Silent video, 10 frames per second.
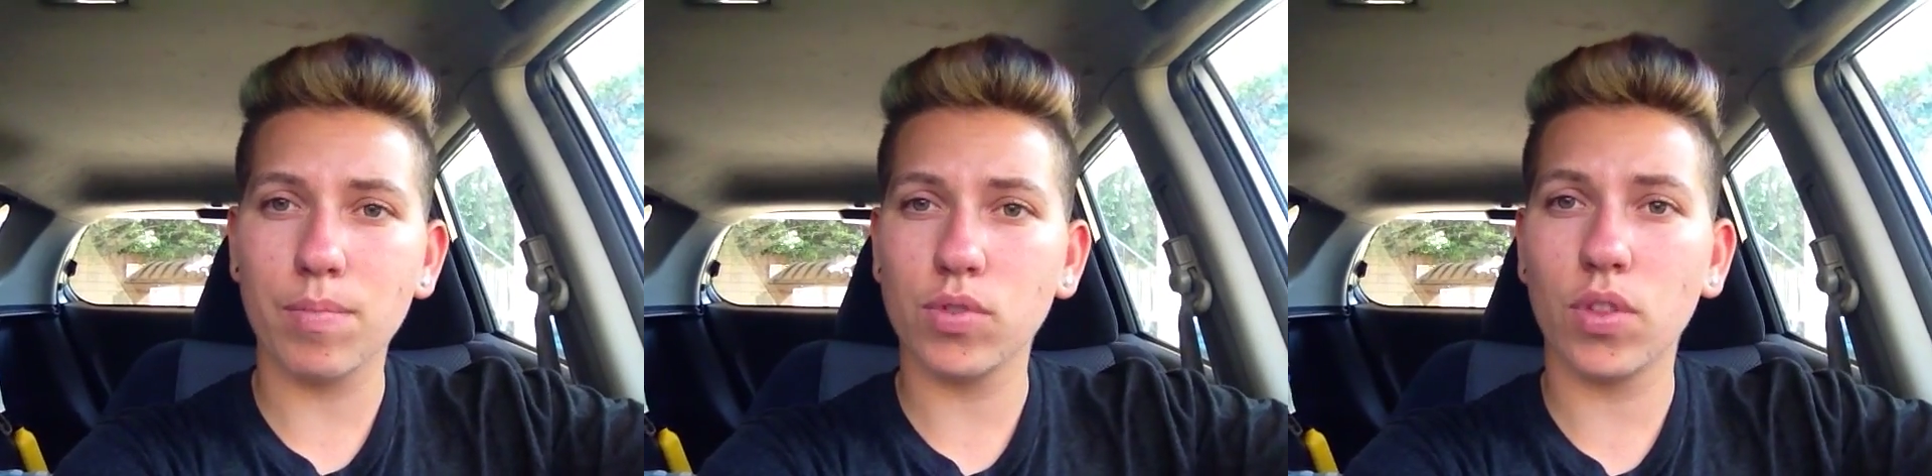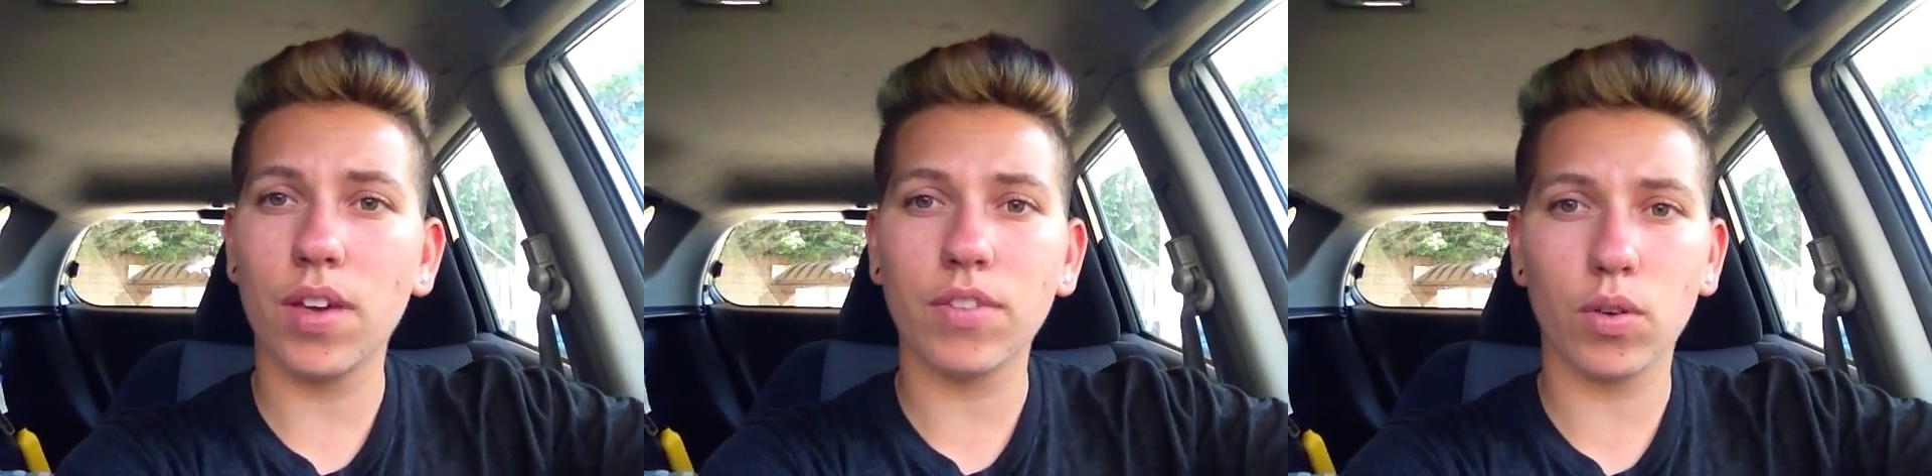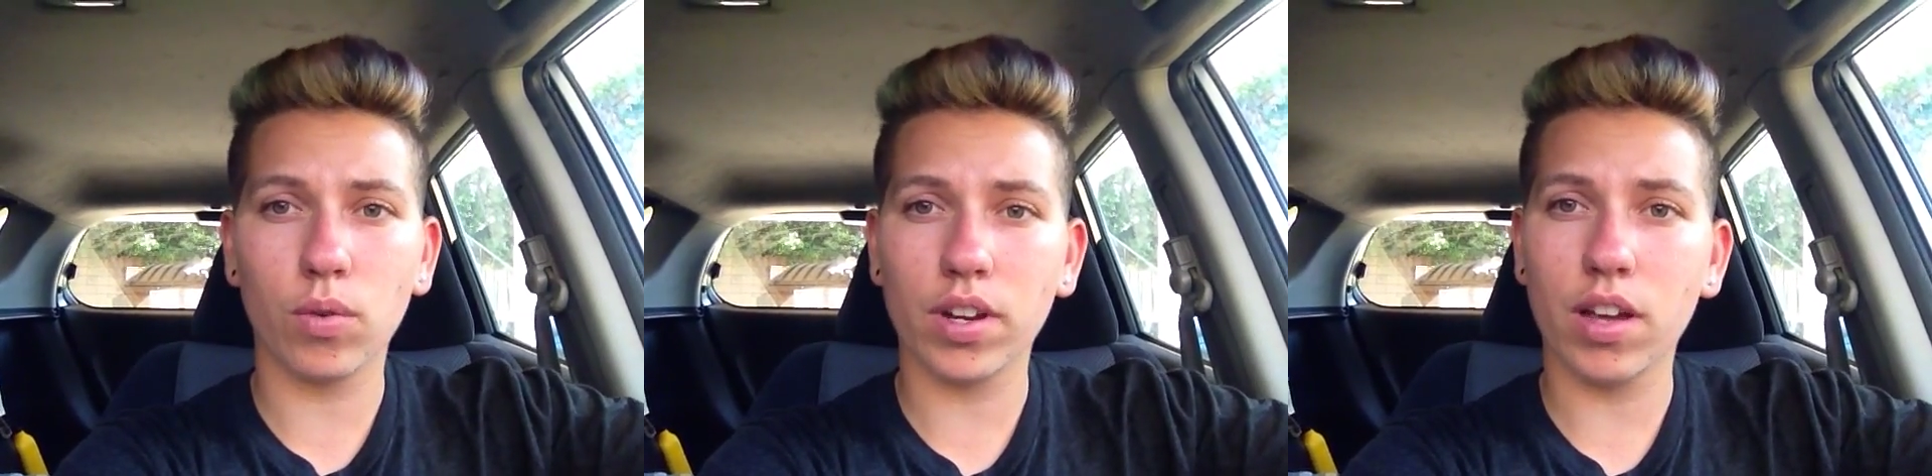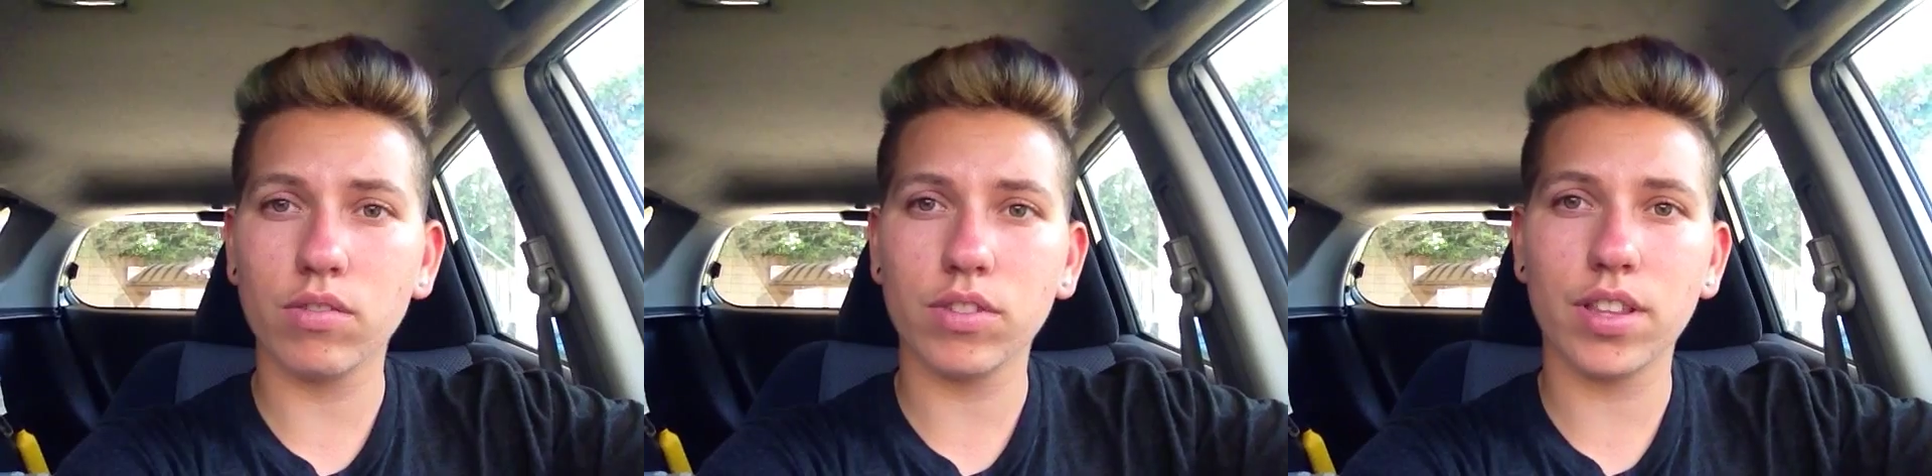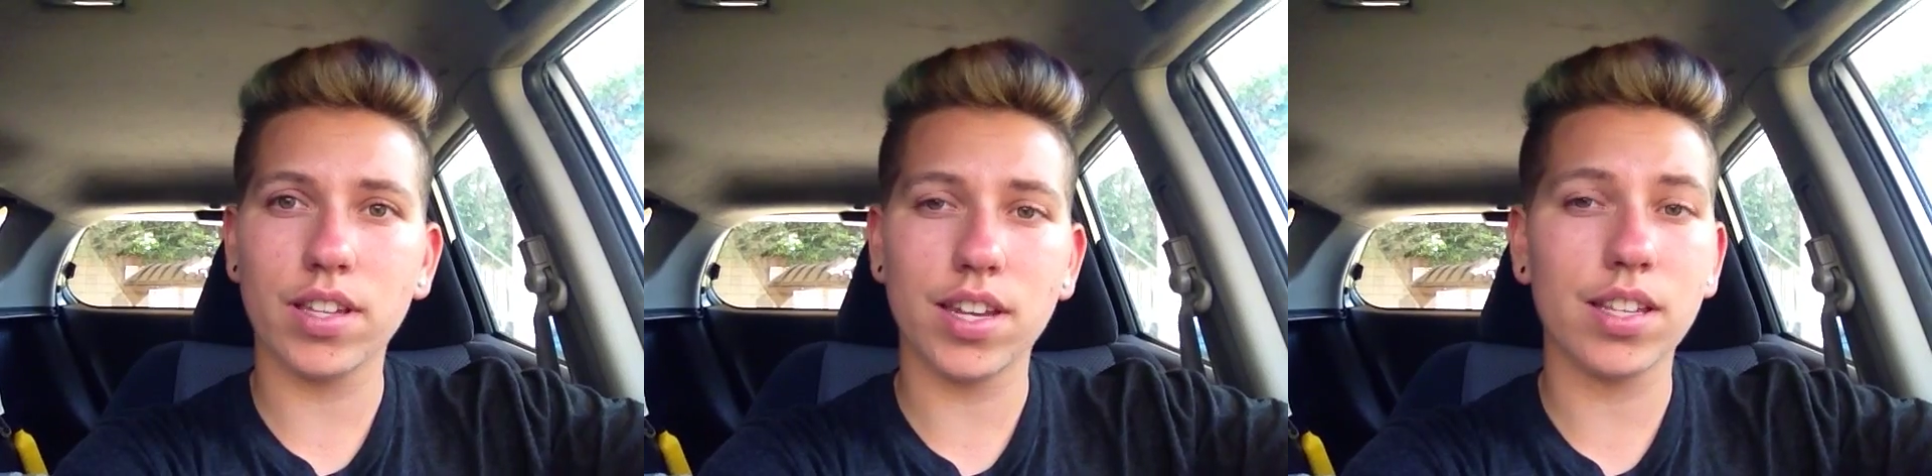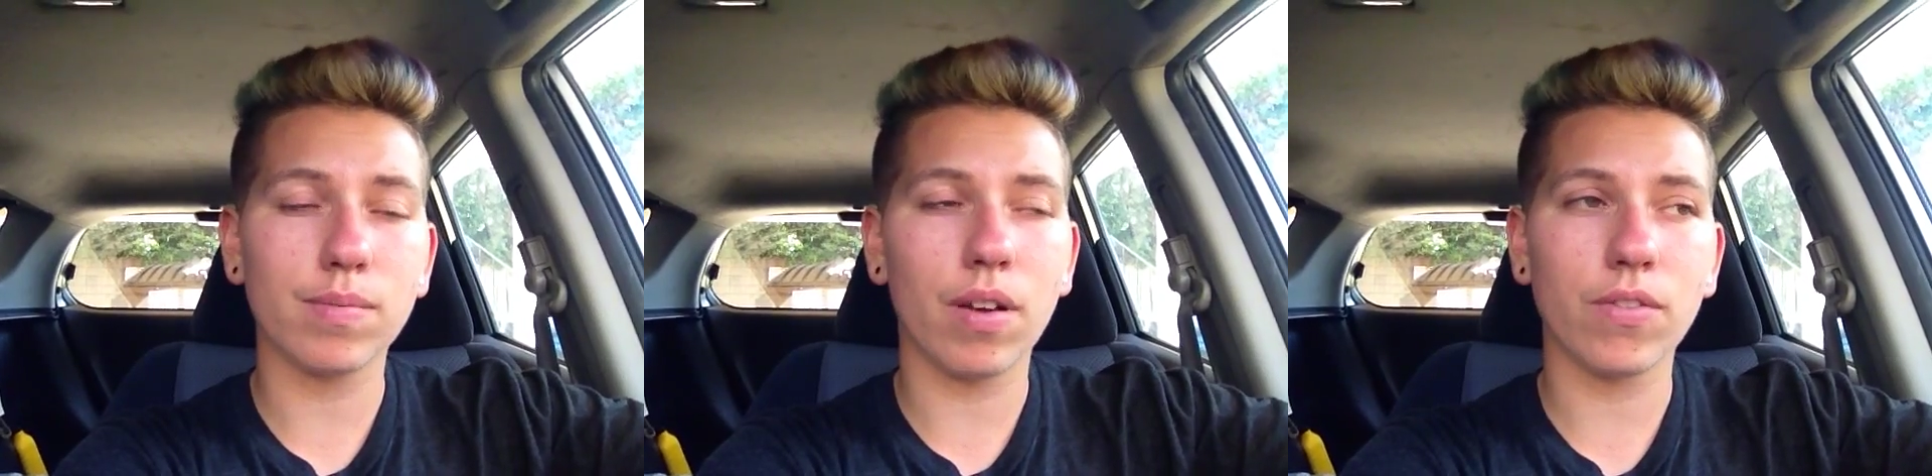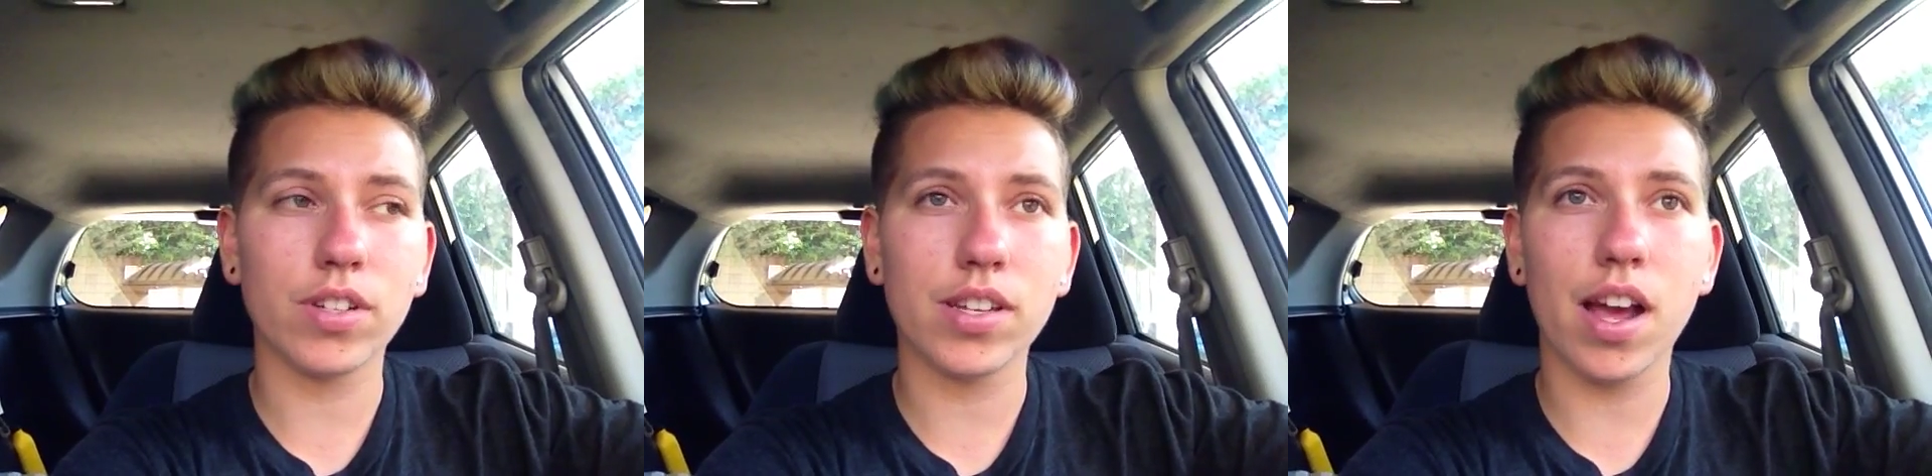So they have their own counselor that takes them out
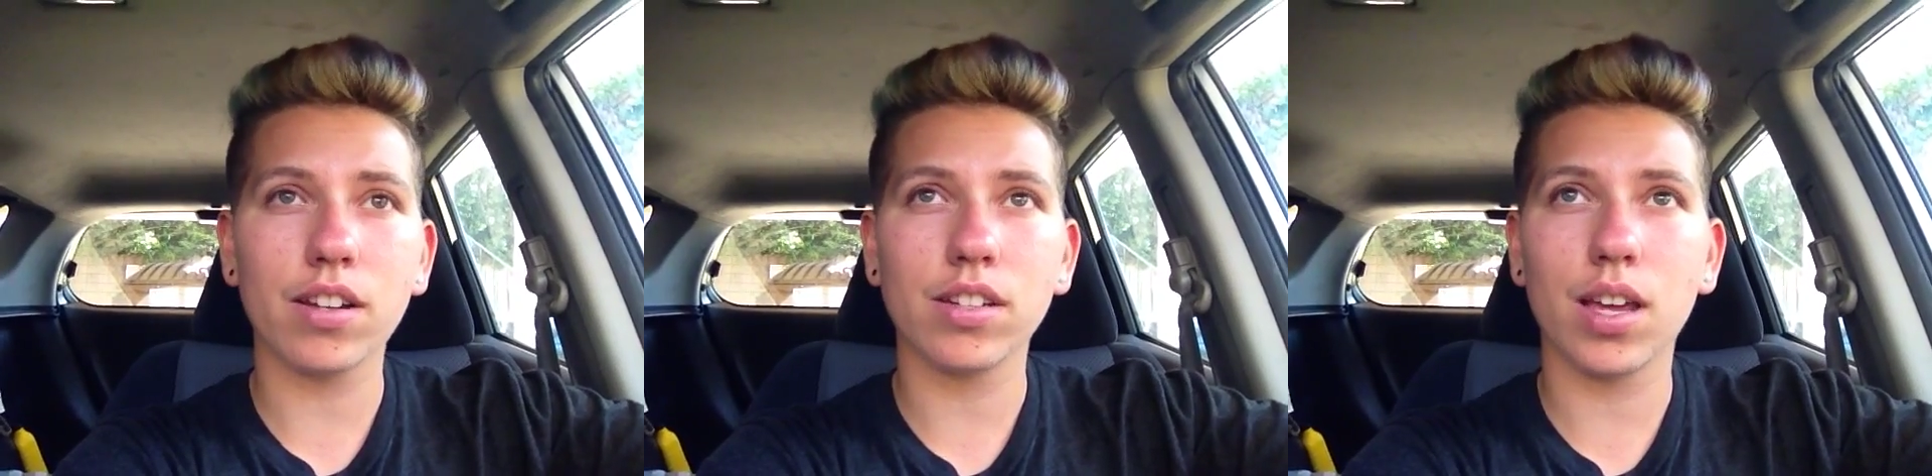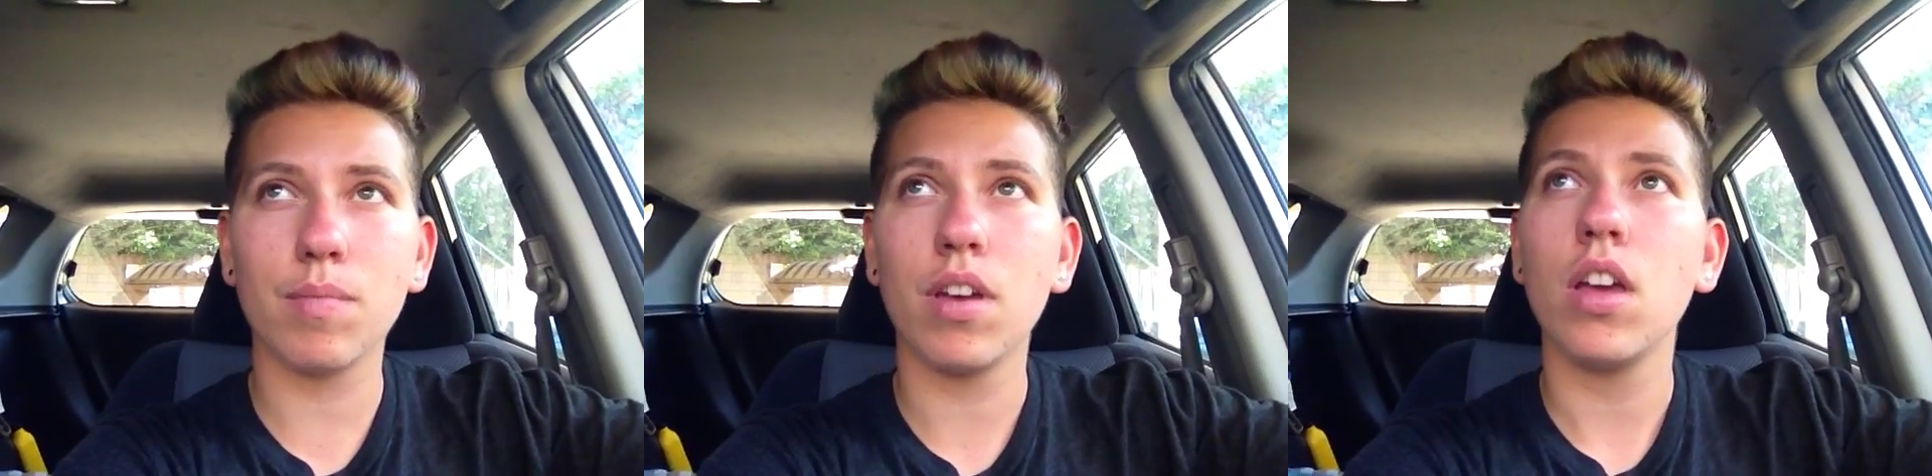for snack time.